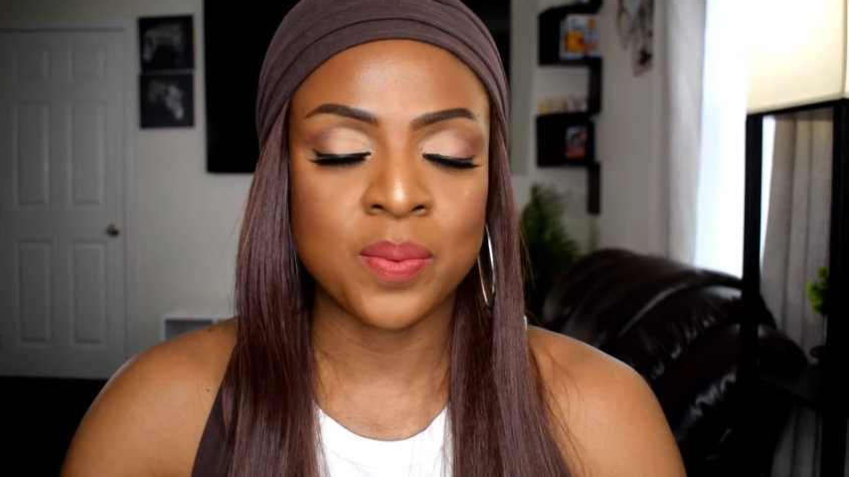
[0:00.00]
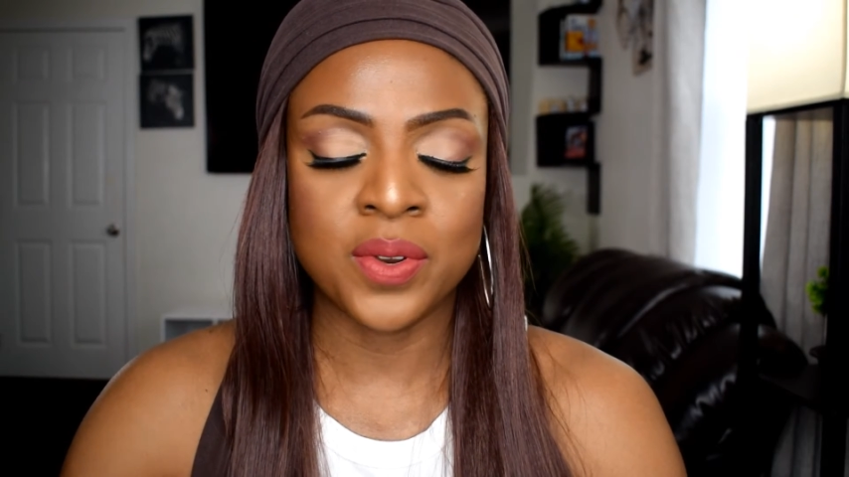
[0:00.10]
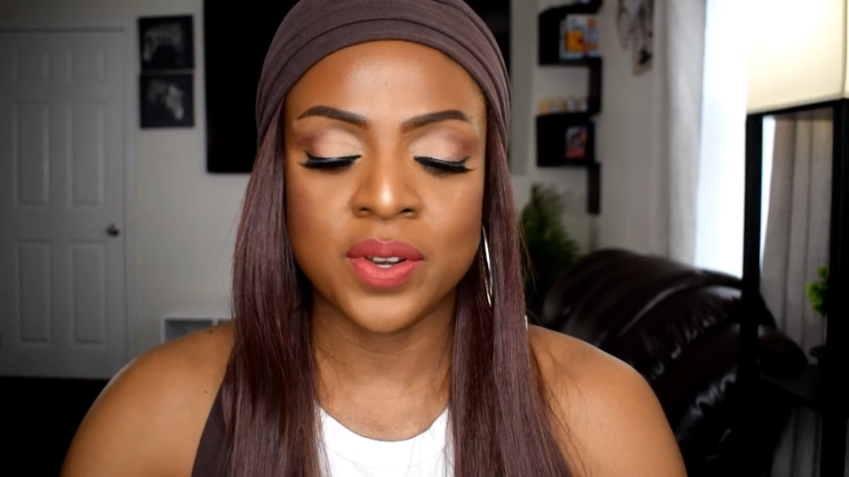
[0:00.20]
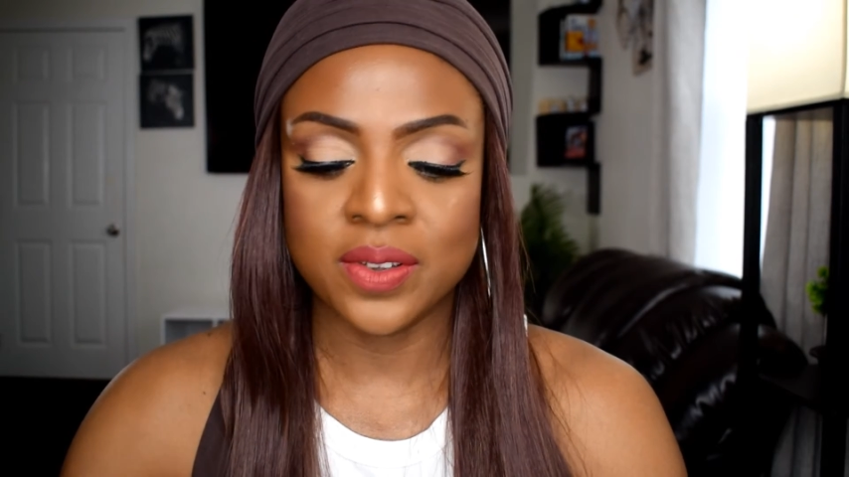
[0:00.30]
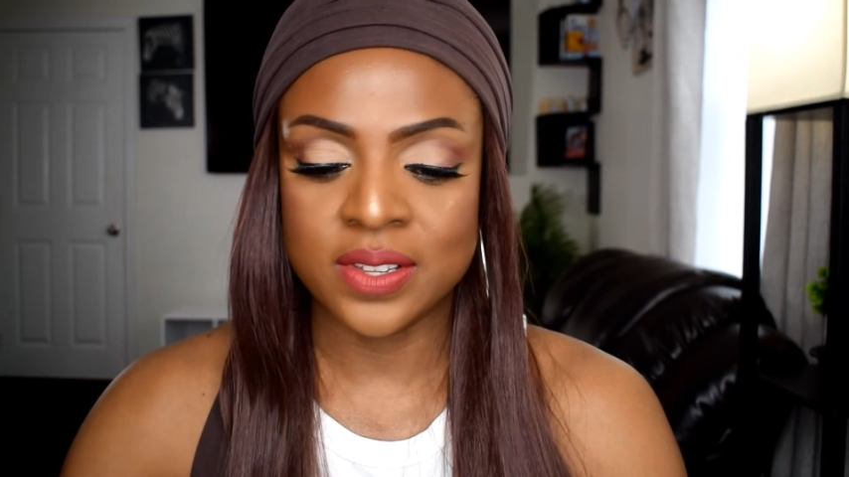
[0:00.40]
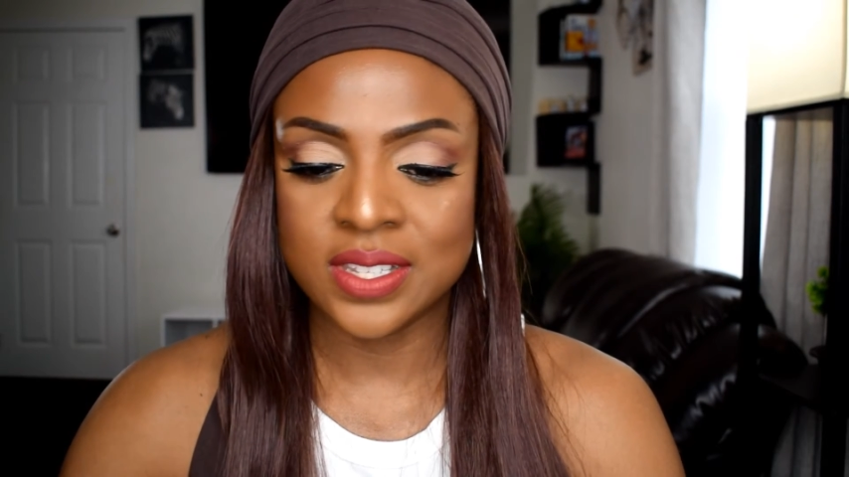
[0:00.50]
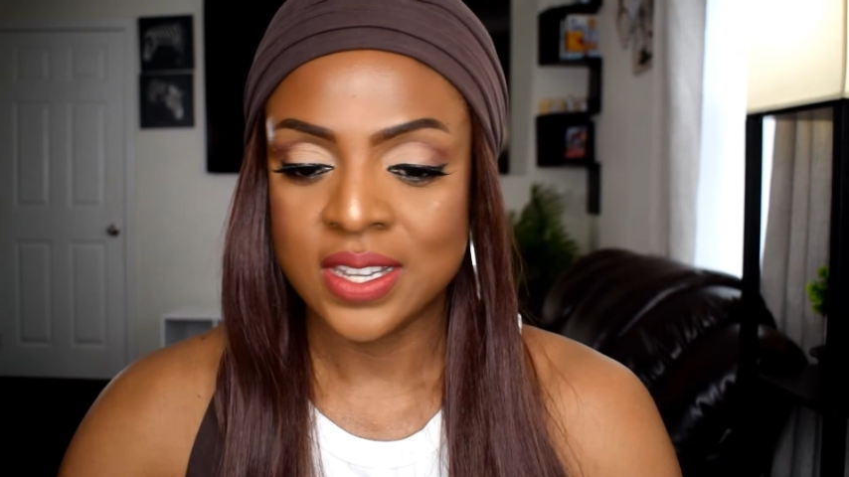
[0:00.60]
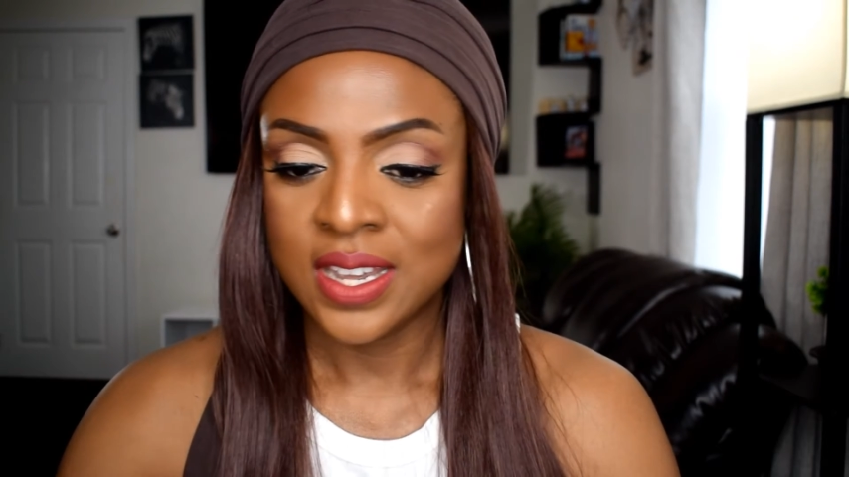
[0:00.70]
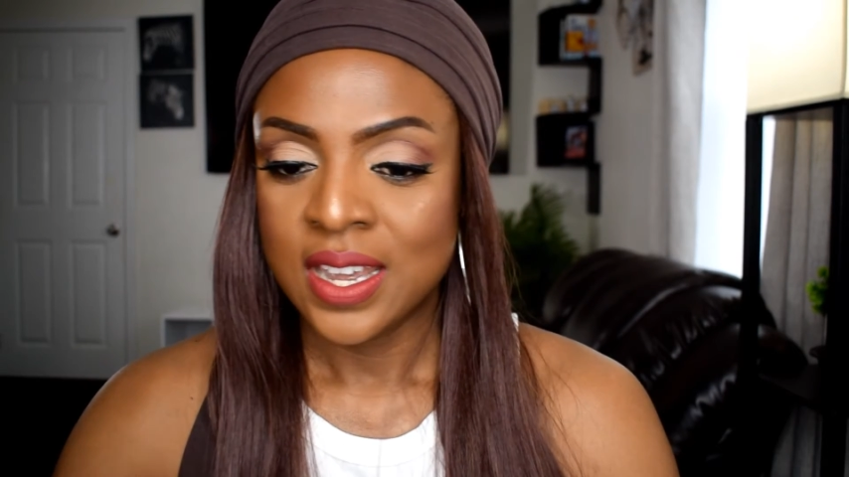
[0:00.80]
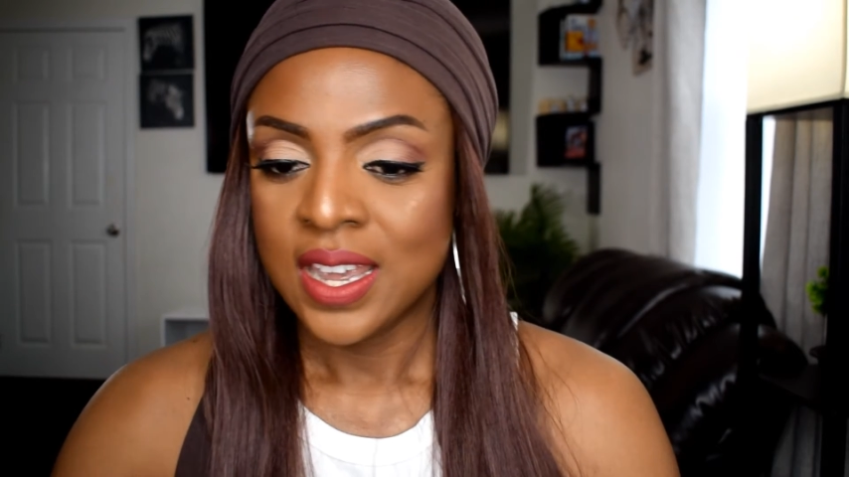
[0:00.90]
products.
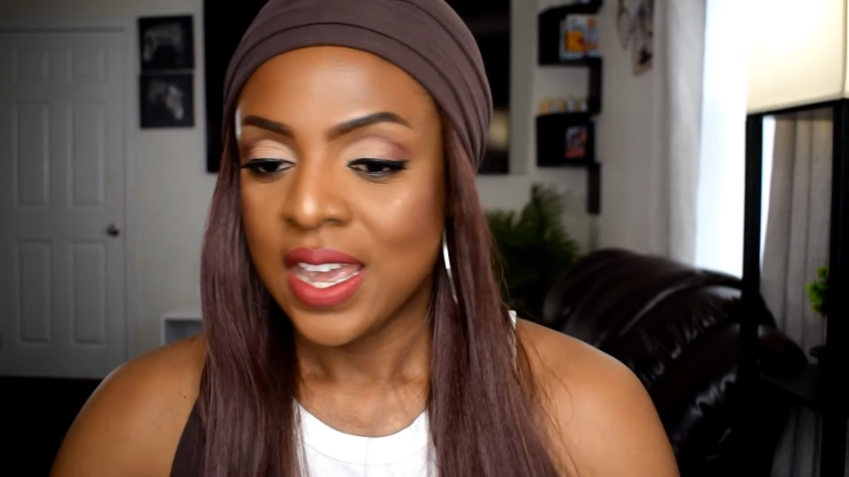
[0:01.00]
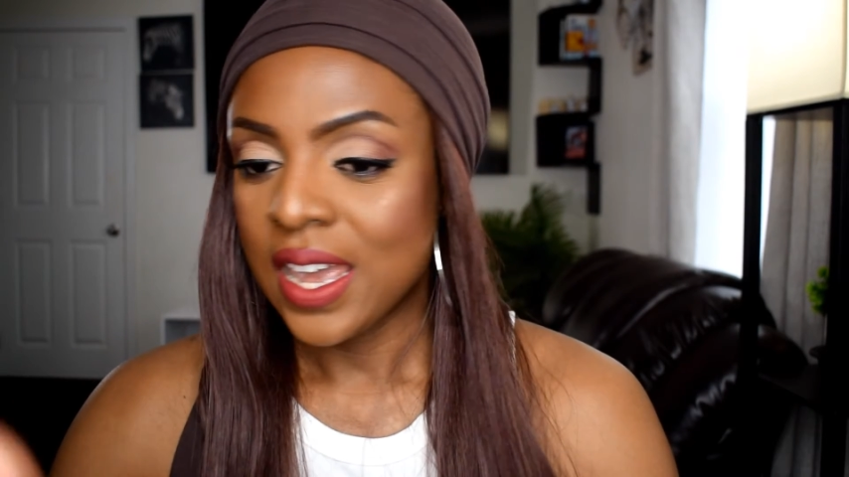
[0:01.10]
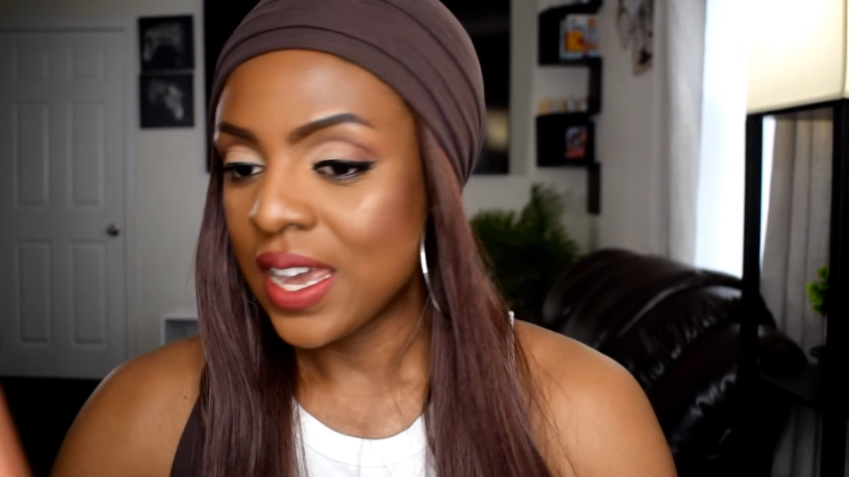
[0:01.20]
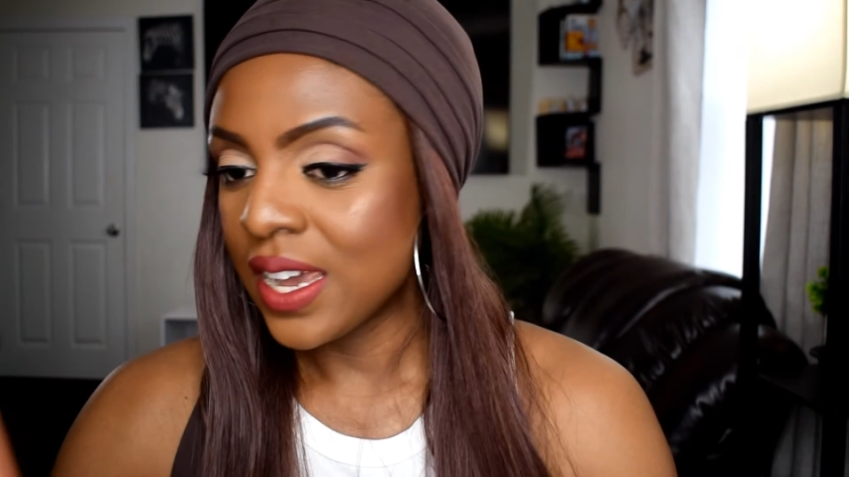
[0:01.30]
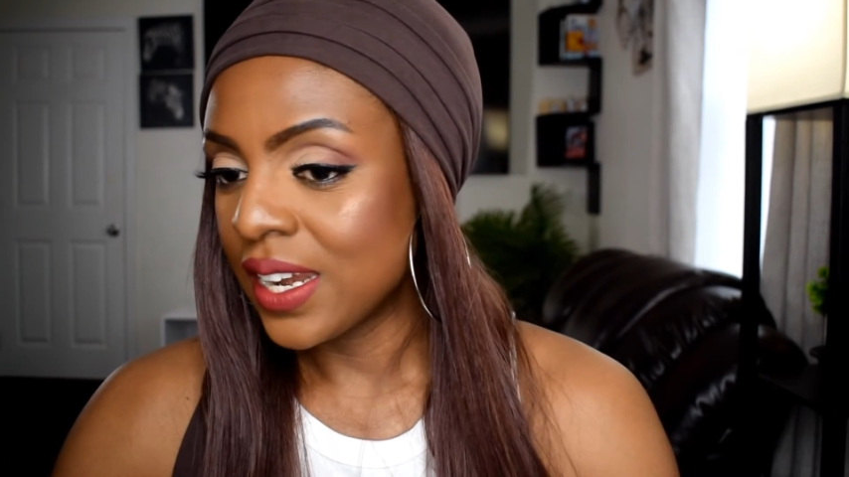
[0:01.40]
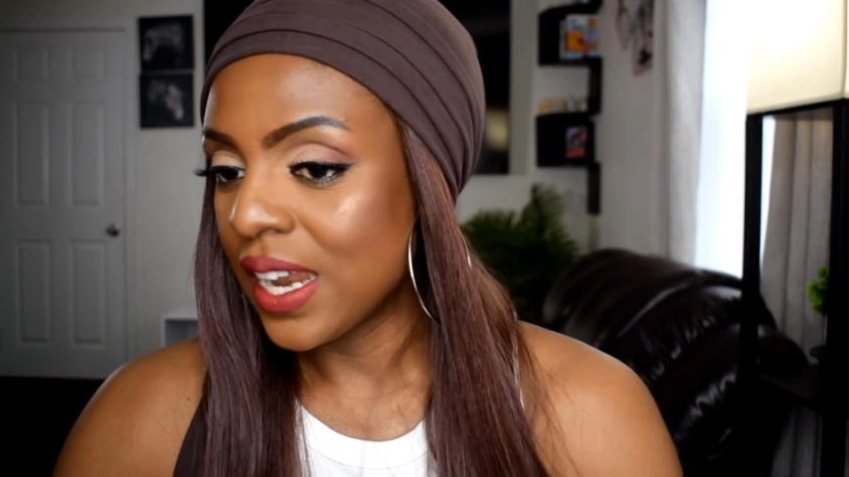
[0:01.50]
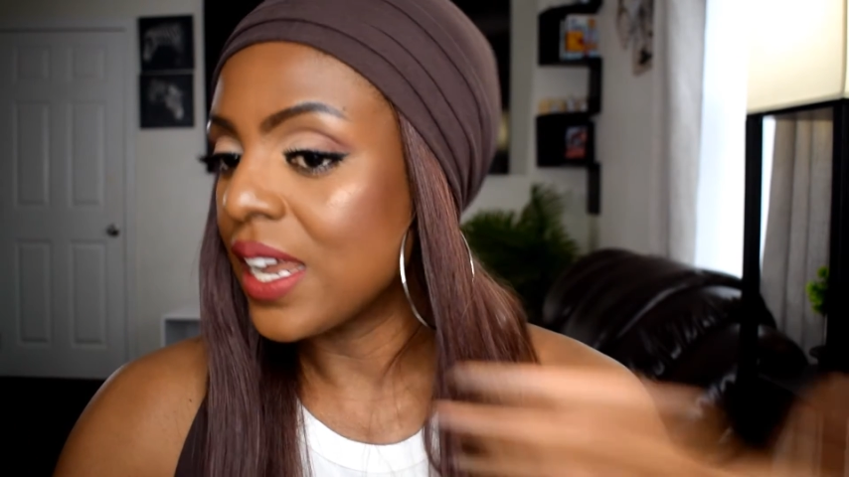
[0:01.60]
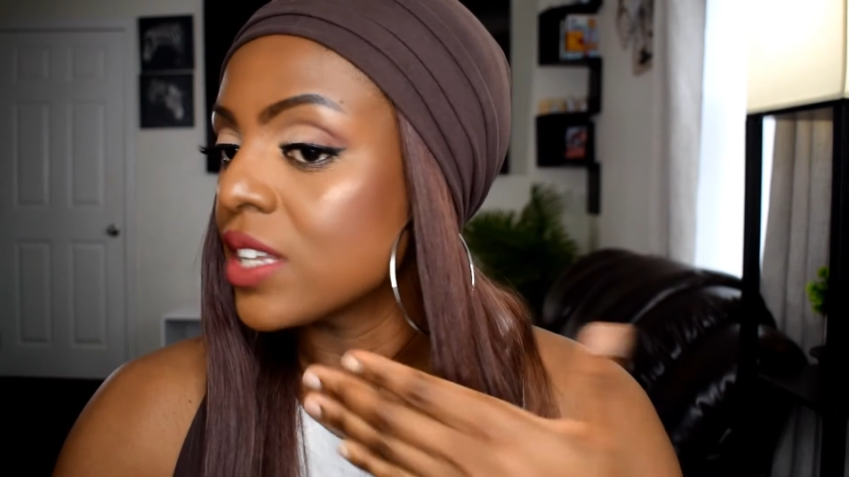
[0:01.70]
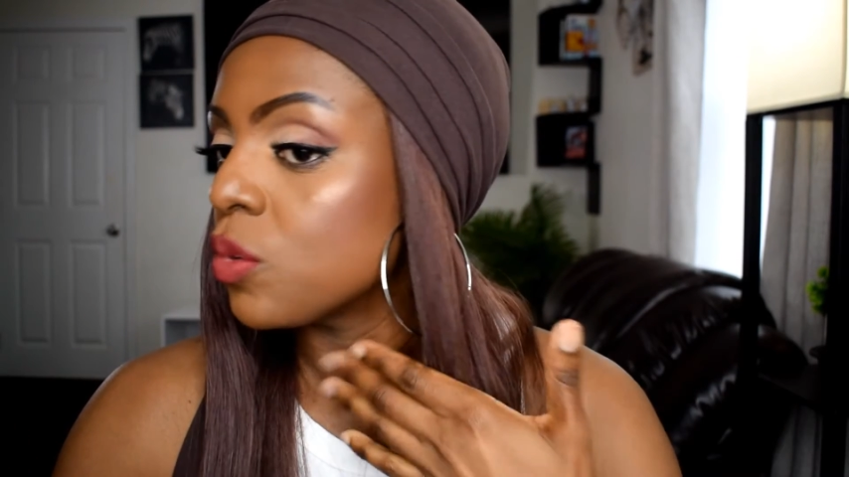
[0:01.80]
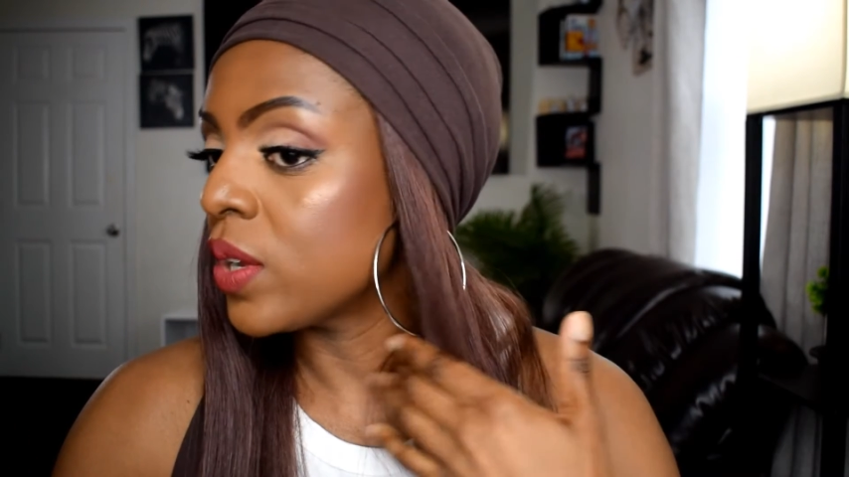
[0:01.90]
And I
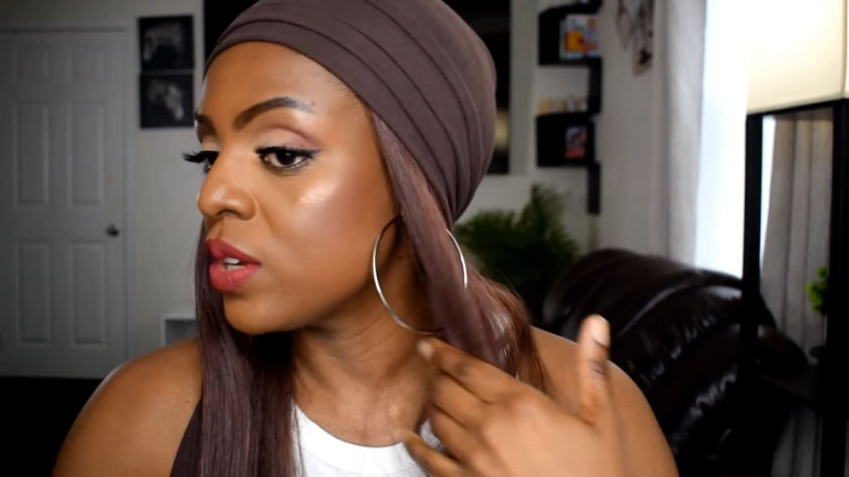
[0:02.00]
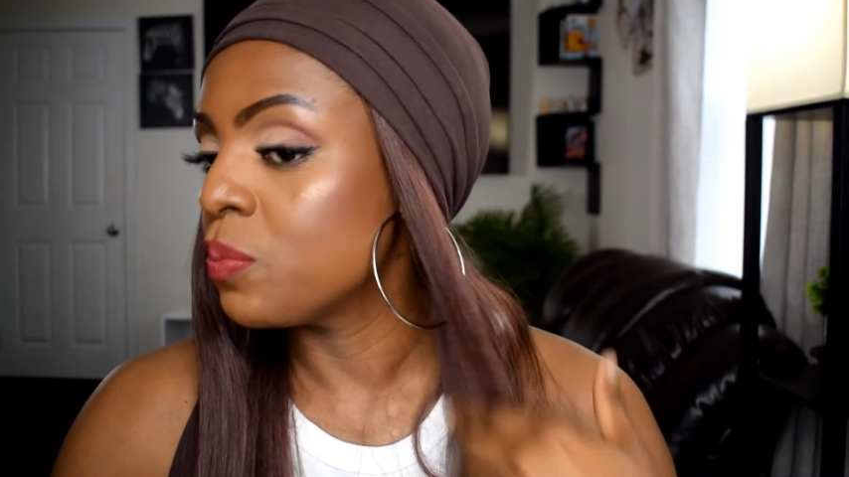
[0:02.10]
like the way the